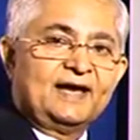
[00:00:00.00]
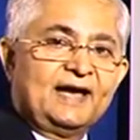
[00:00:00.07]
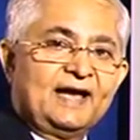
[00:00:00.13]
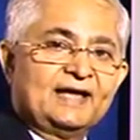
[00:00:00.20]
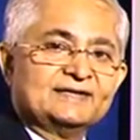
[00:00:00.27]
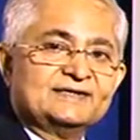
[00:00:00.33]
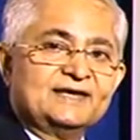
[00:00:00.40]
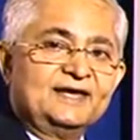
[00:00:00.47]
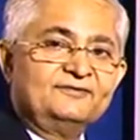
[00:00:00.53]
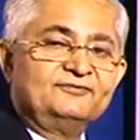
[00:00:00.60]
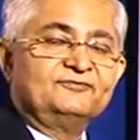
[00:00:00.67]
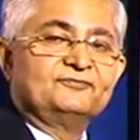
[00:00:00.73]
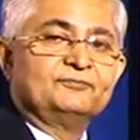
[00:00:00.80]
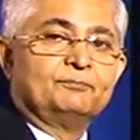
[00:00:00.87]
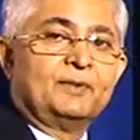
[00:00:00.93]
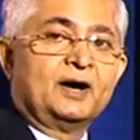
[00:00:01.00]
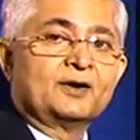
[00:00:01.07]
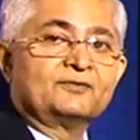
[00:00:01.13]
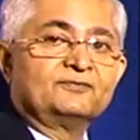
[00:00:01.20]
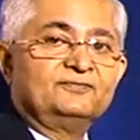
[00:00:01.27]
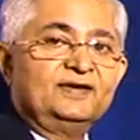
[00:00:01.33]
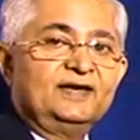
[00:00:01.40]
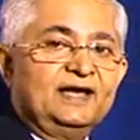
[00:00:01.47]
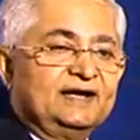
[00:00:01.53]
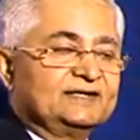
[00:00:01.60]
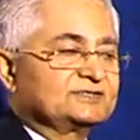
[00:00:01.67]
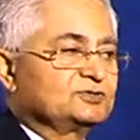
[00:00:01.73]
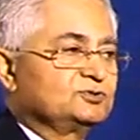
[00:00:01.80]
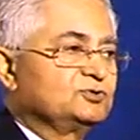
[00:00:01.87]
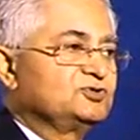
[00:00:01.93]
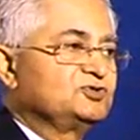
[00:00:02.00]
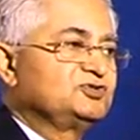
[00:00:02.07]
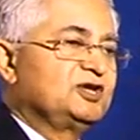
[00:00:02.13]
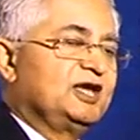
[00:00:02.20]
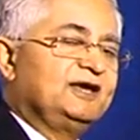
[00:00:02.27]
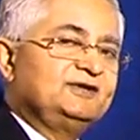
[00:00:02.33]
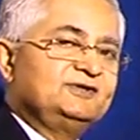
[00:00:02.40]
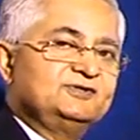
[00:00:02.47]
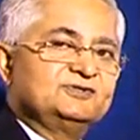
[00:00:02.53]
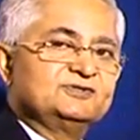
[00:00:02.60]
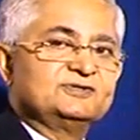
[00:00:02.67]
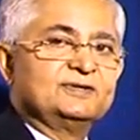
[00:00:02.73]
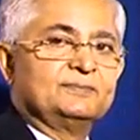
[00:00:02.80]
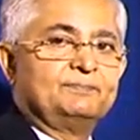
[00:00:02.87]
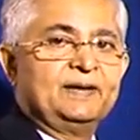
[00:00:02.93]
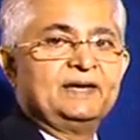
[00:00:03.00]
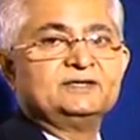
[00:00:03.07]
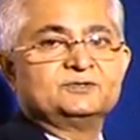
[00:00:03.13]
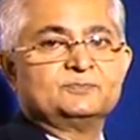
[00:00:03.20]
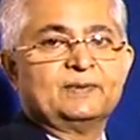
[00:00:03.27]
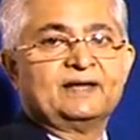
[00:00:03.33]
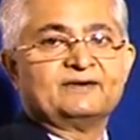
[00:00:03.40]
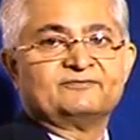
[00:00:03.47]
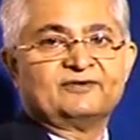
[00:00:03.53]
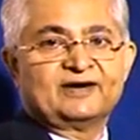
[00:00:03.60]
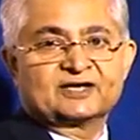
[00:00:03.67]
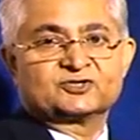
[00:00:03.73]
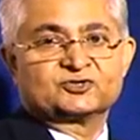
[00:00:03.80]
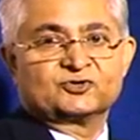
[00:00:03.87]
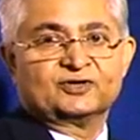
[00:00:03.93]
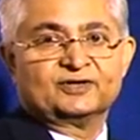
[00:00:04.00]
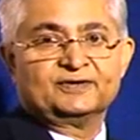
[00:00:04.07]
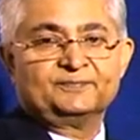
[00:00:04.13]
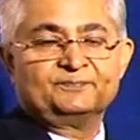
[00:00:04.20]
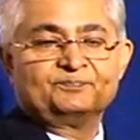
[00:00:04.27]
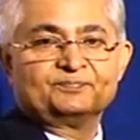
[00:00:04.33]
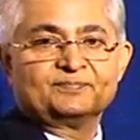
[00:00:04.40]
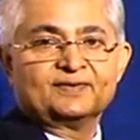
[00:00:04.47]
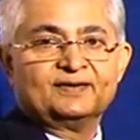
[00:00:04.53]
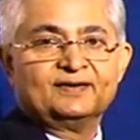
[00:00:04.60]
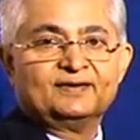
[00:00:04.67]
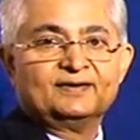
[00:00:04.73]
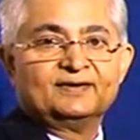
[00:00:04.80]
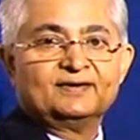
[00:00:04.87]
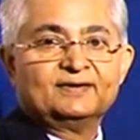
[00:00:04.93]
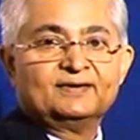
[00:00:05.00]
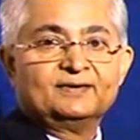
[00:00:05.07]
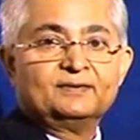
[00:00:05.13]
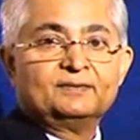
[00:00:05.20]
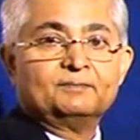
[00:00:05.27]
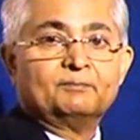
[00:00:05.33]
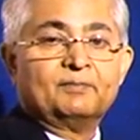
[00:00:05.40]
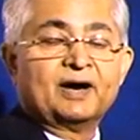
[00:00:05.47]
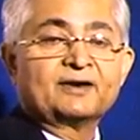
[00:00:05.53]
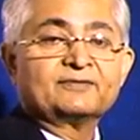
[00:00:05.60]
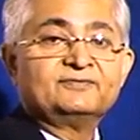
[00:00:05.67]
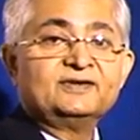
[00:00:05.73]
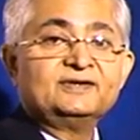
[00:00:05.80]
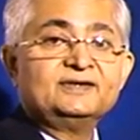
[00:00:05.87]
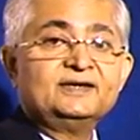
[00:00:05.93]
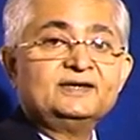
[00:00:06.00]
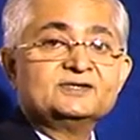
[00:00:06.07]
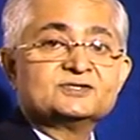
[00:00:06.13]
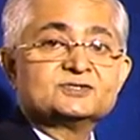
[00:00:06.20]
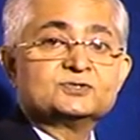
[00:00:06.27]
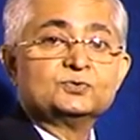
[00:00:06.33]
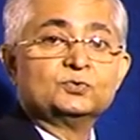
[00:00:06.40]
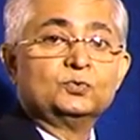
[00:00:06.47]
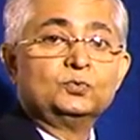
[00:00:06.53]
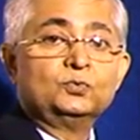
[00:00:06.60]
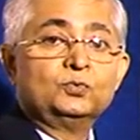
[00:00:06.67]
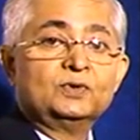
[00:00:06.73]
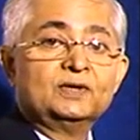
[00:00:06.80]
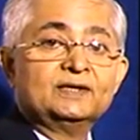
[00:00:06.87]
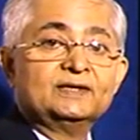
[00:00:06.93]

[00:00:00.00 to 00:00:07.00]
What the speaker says: And if Maruti has to change the paint manufacturer, Maruti needs to